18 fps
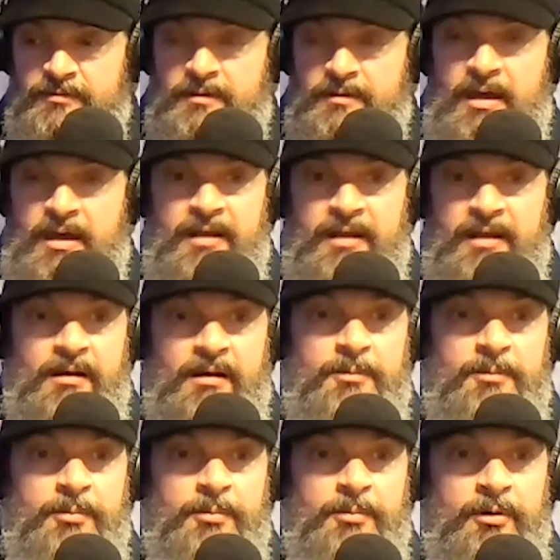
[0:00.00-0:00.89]
heading up
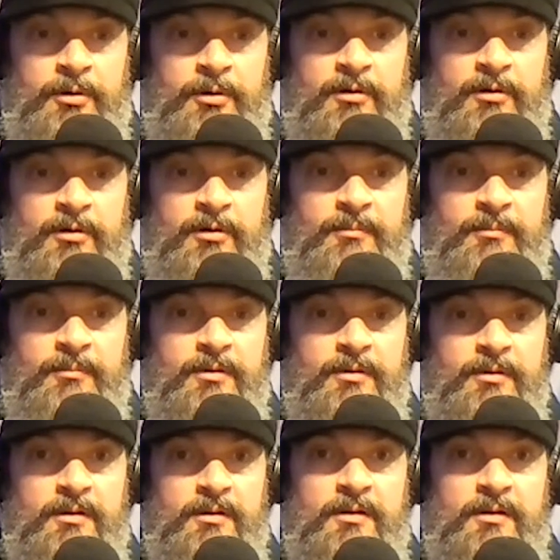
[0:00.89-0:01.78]
the program,
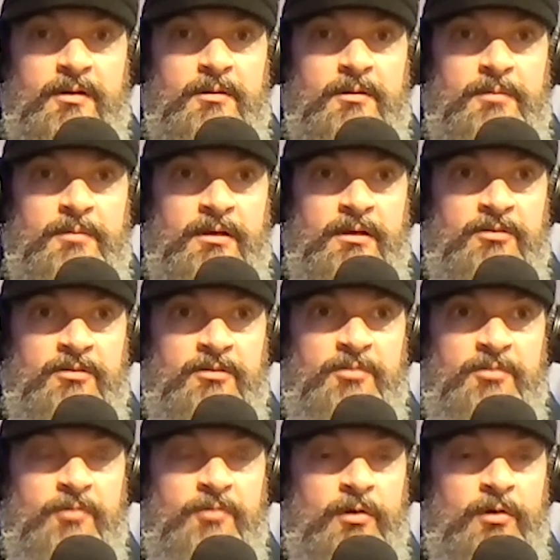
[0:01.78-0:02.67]
because
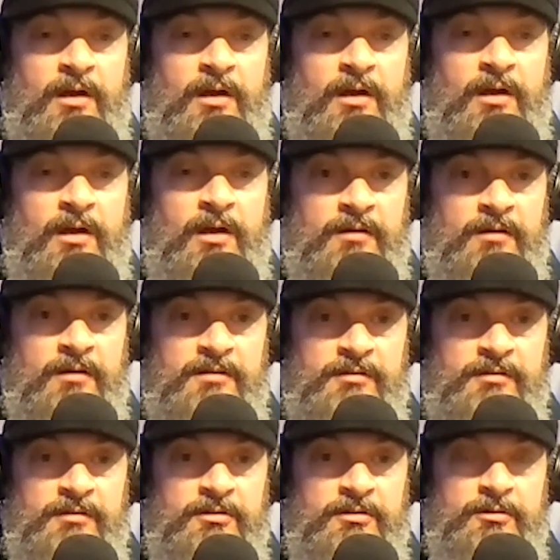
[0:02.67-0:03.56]
before long, give
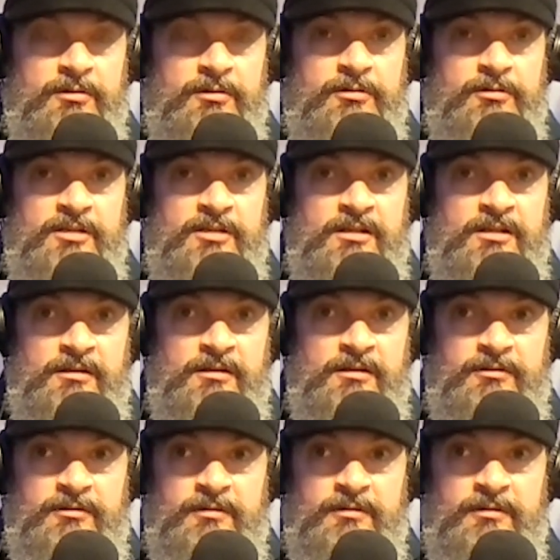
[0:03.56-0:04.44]
it two or three
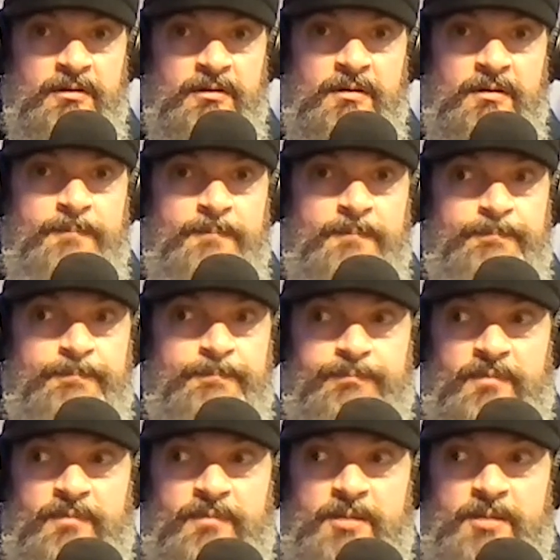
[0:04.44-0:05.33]
years,
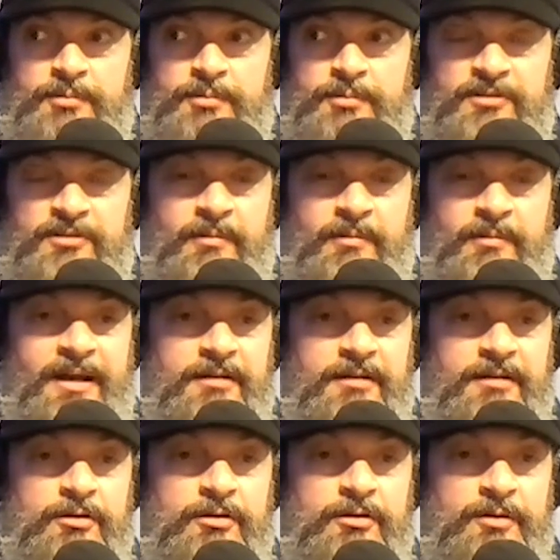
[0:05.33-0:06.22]
they'd put somebody
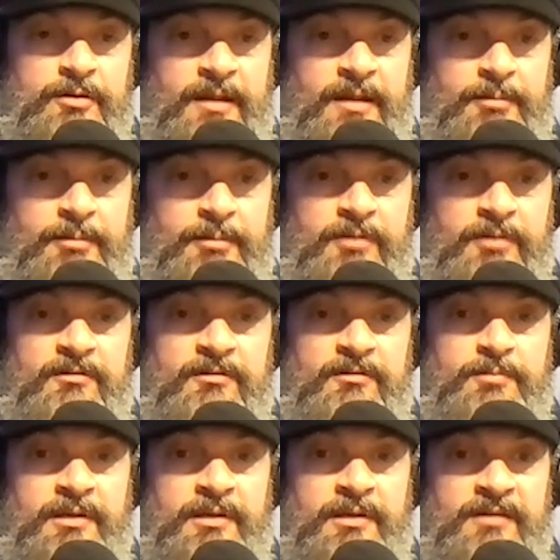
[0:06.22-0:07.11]
new in that person's
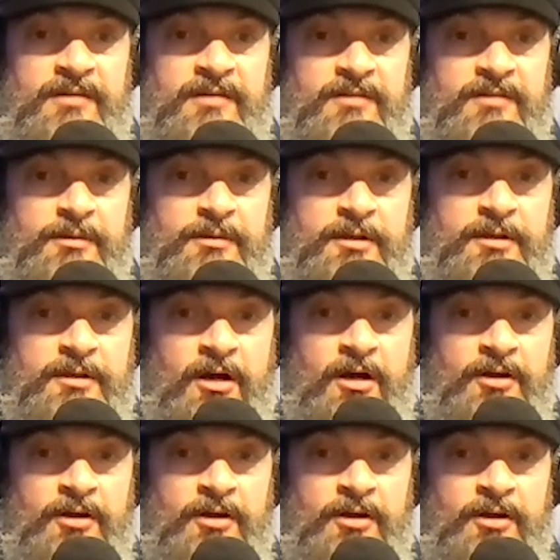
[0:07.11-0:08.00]
place, and he would
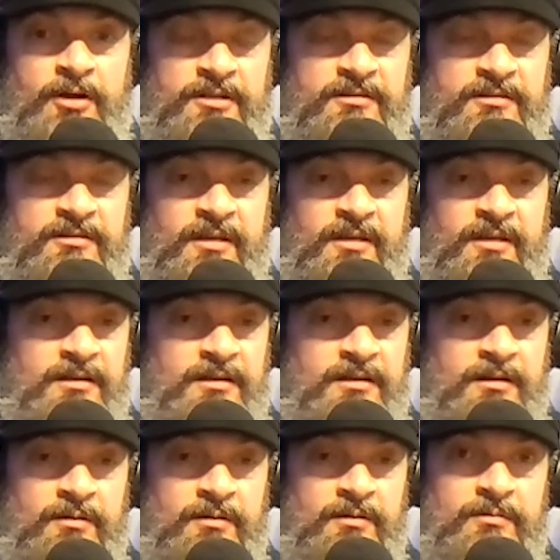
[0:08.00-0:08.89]
call you and he'd say, you
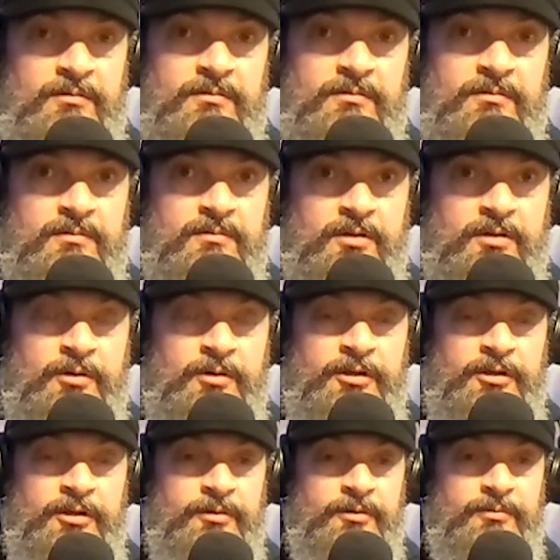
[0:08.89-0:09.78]
know, who are
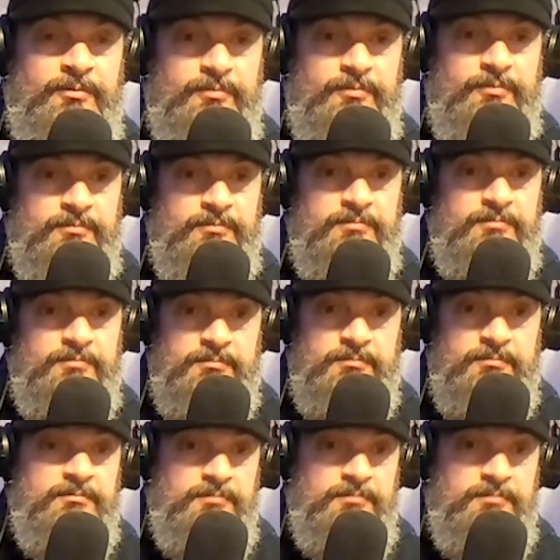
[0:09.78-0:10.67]
you?
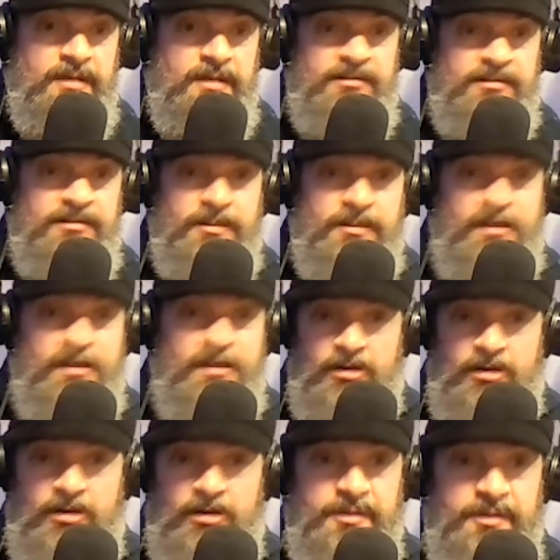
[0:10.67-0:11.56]
I had somebody
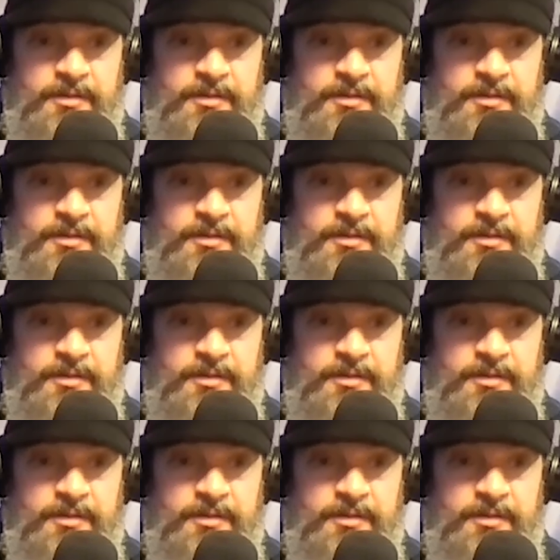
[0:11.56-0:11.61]
call me